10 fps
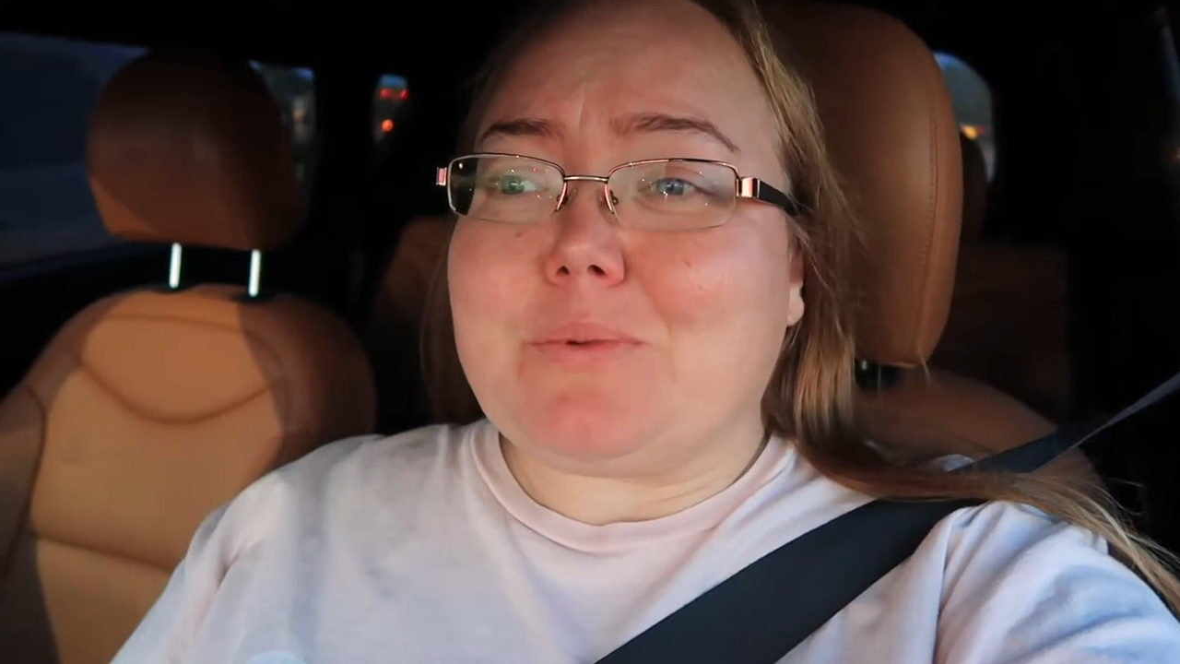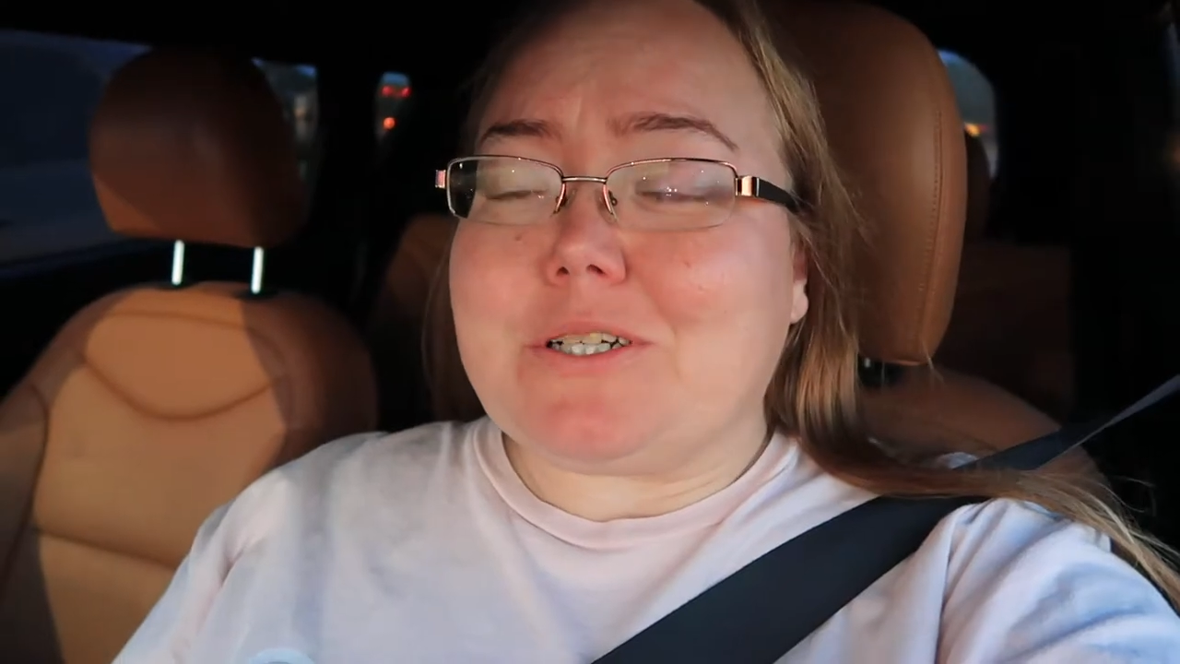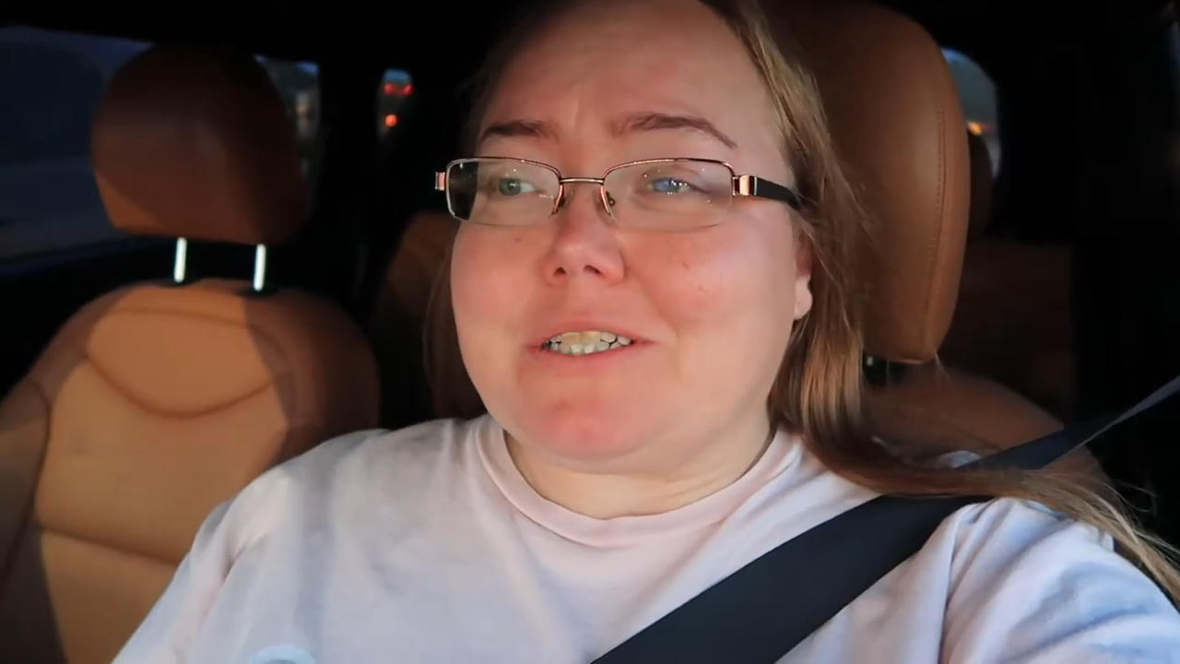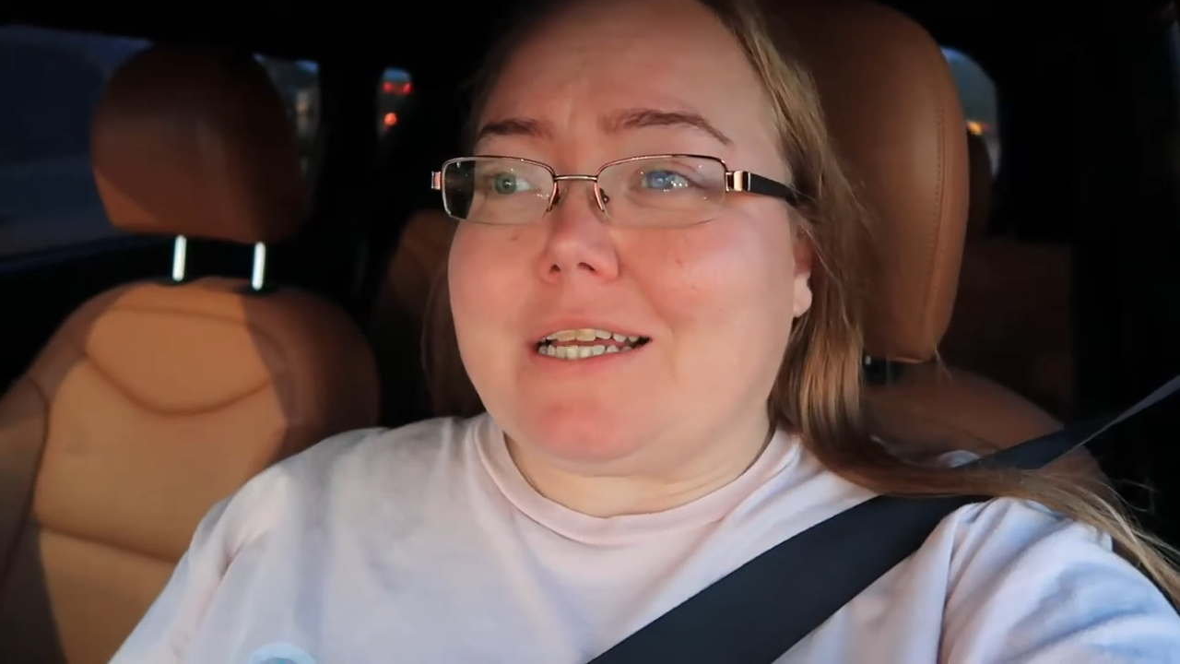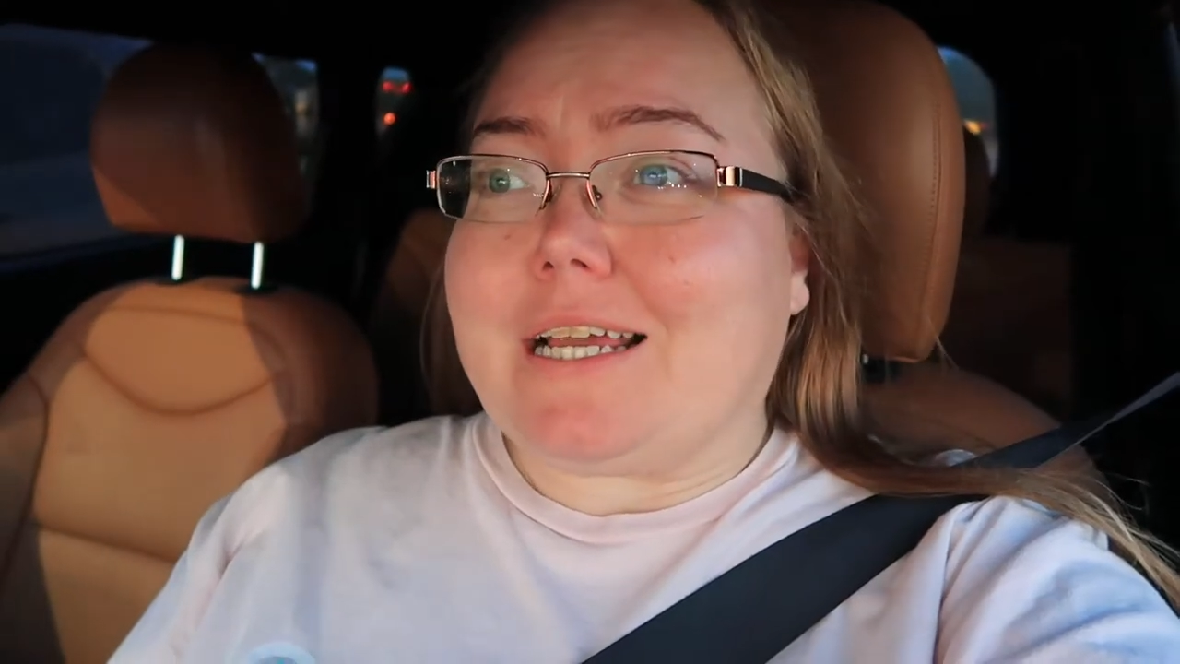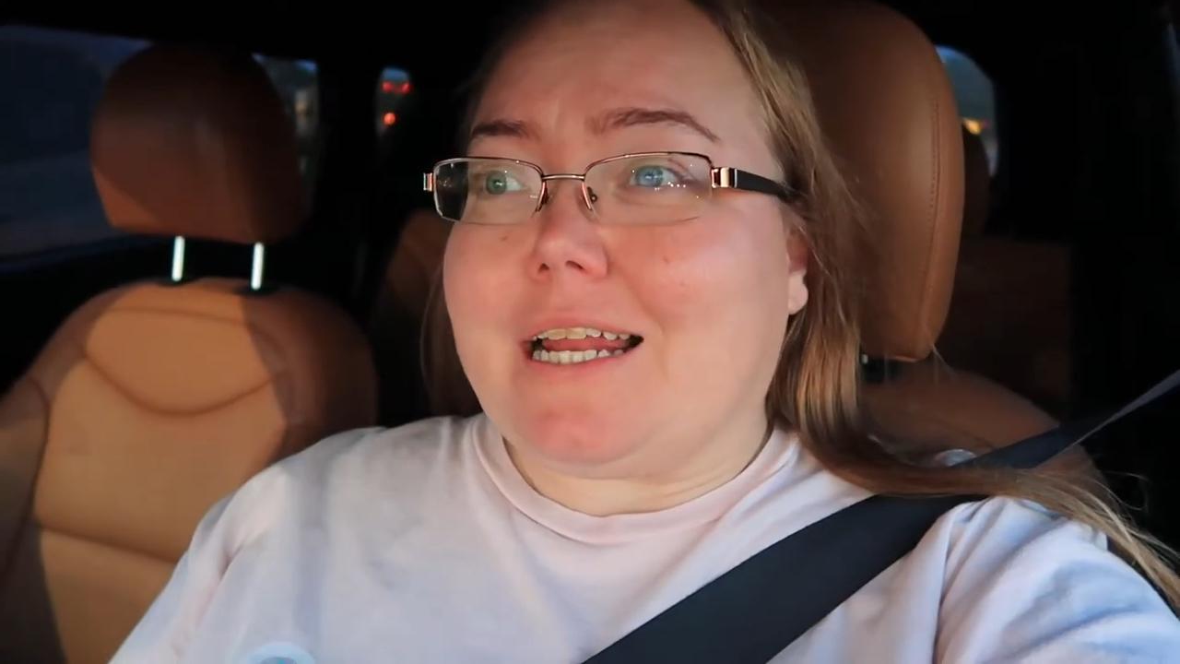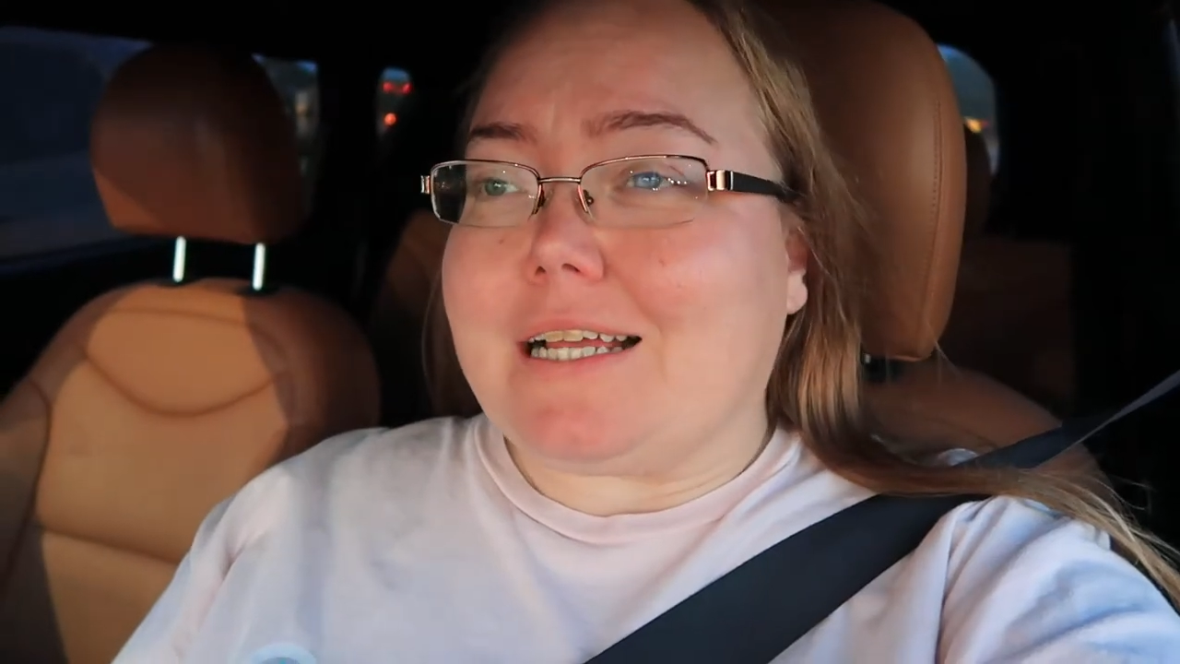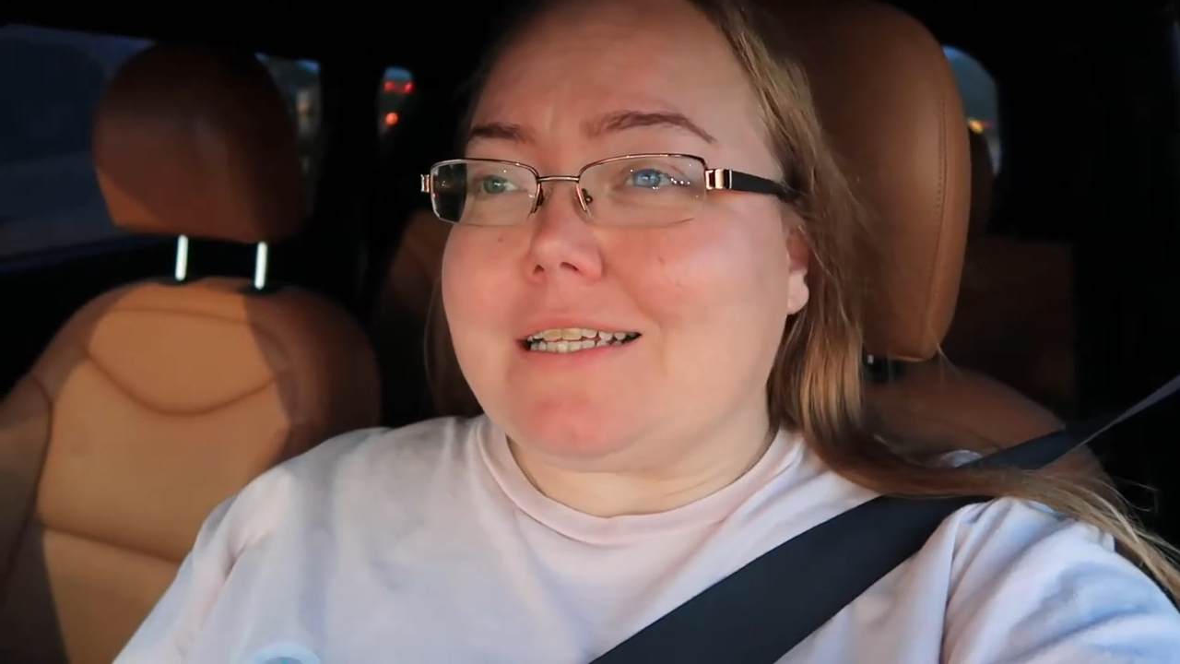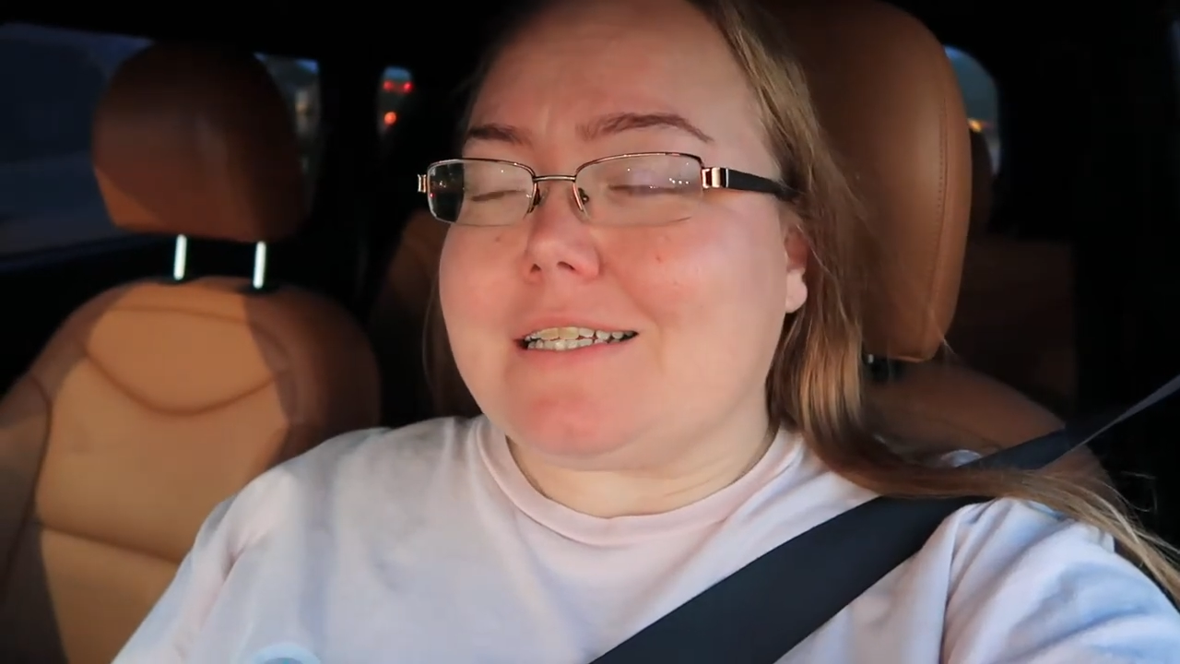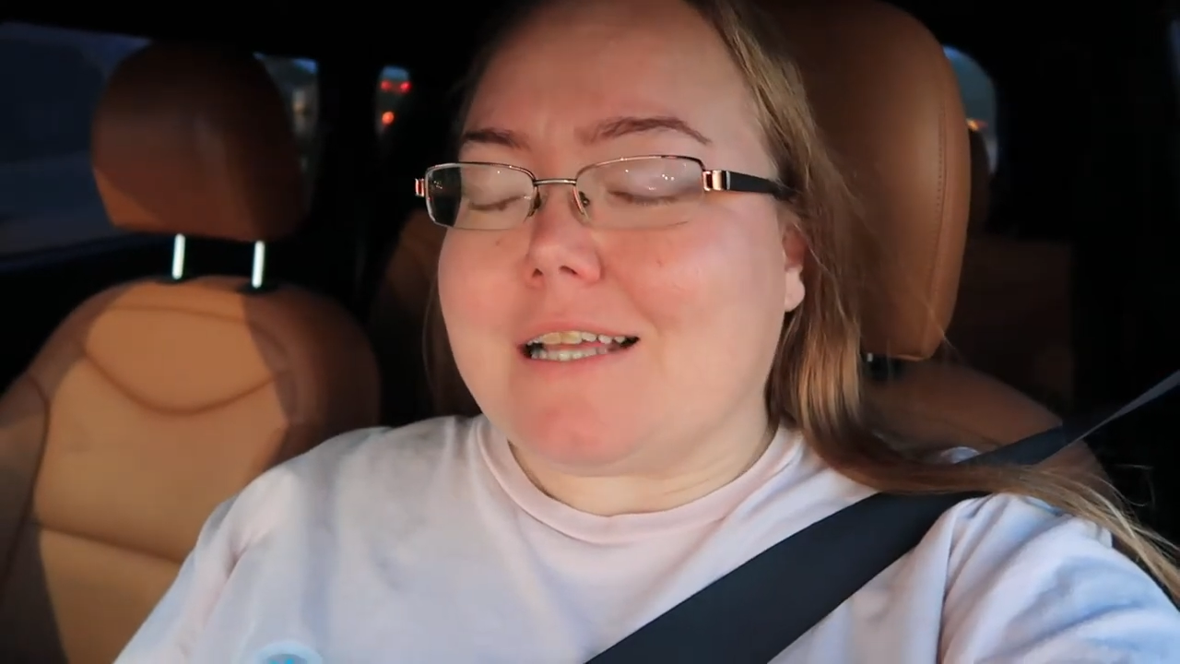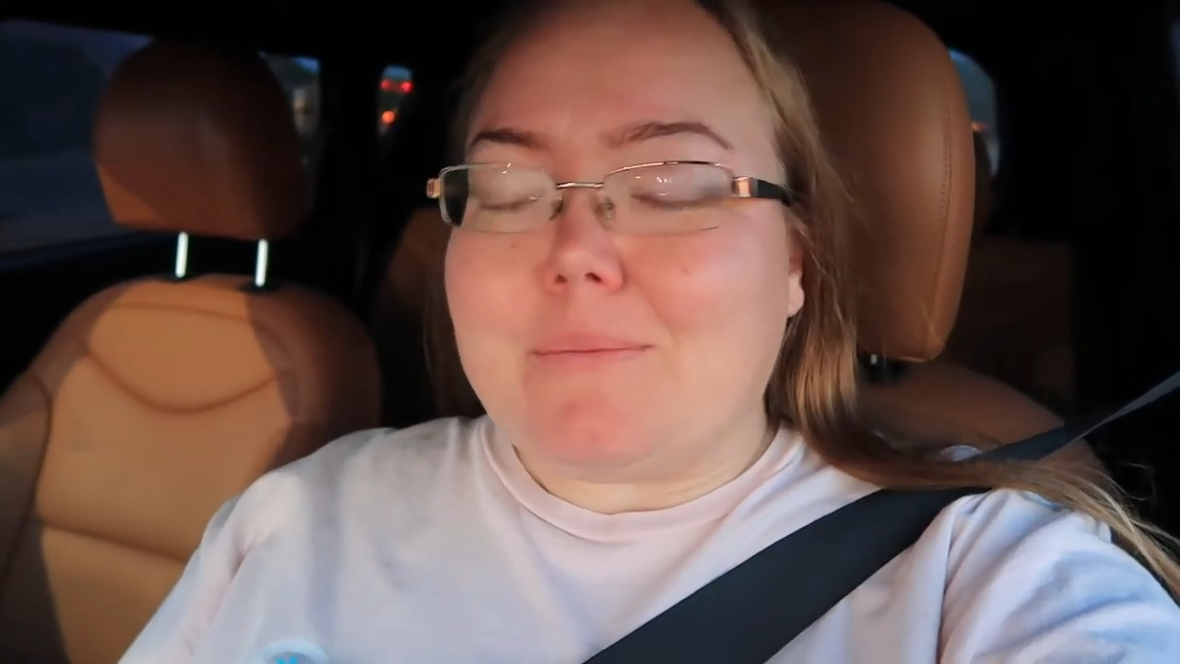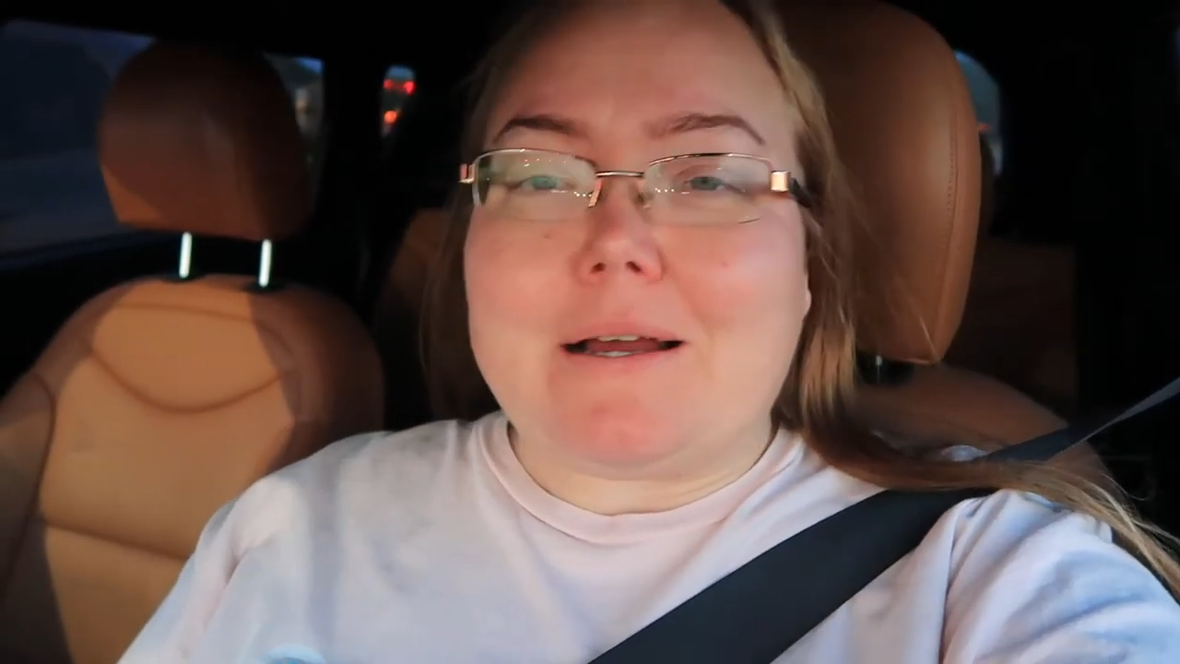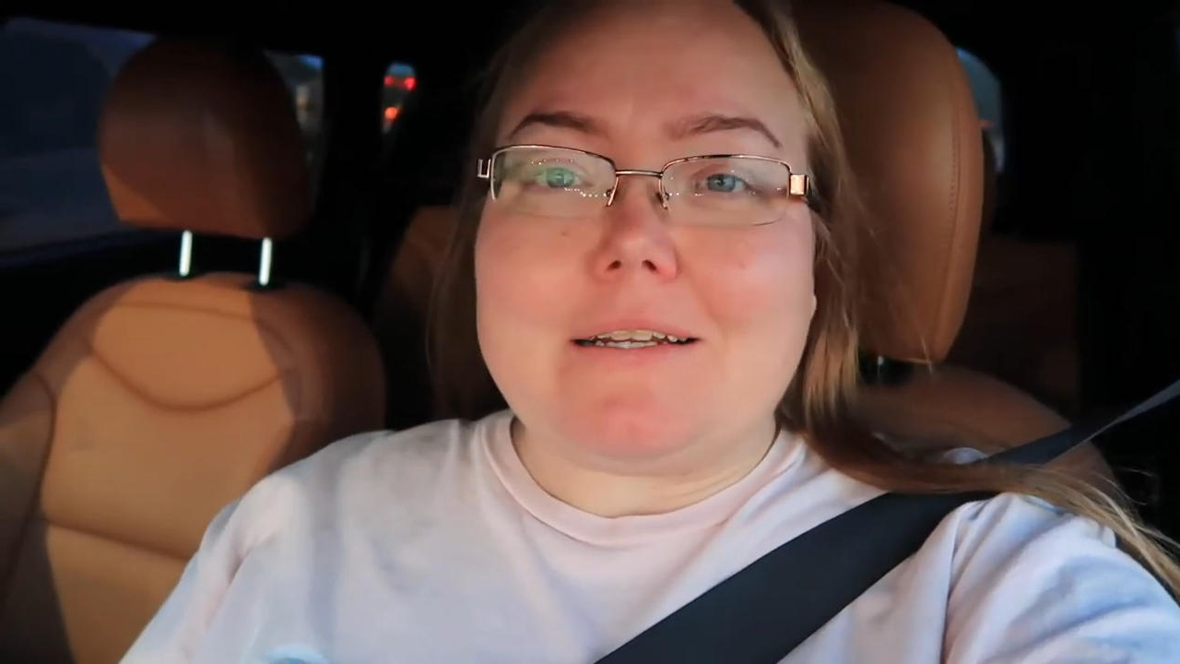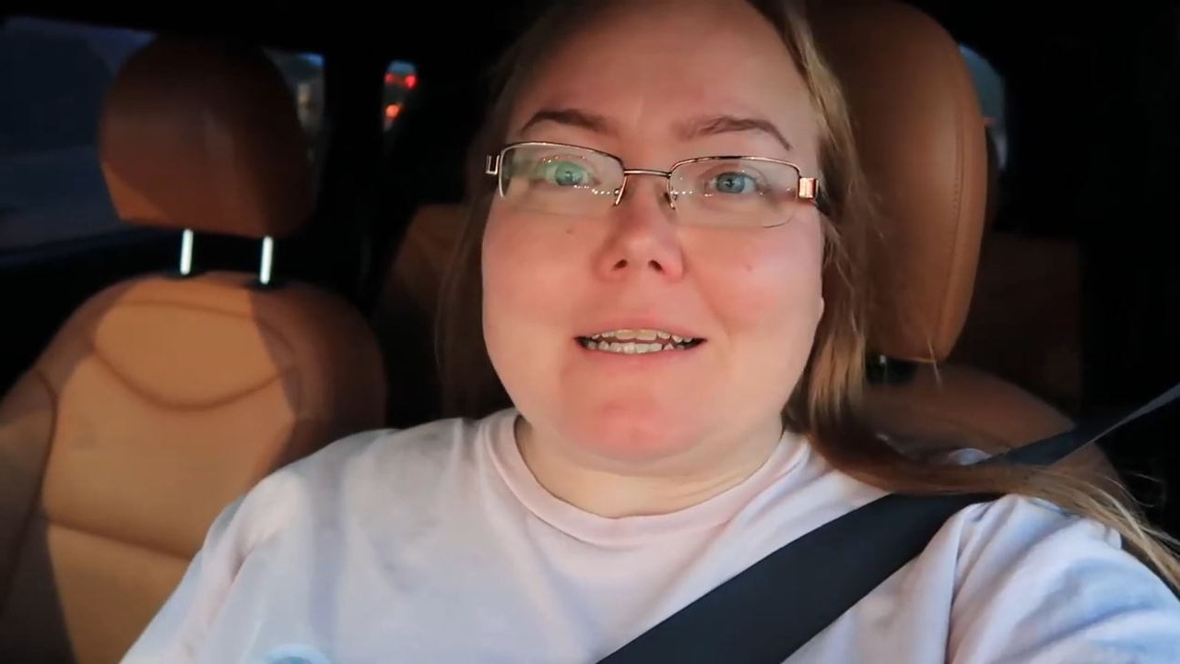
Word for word: pushing and I somehow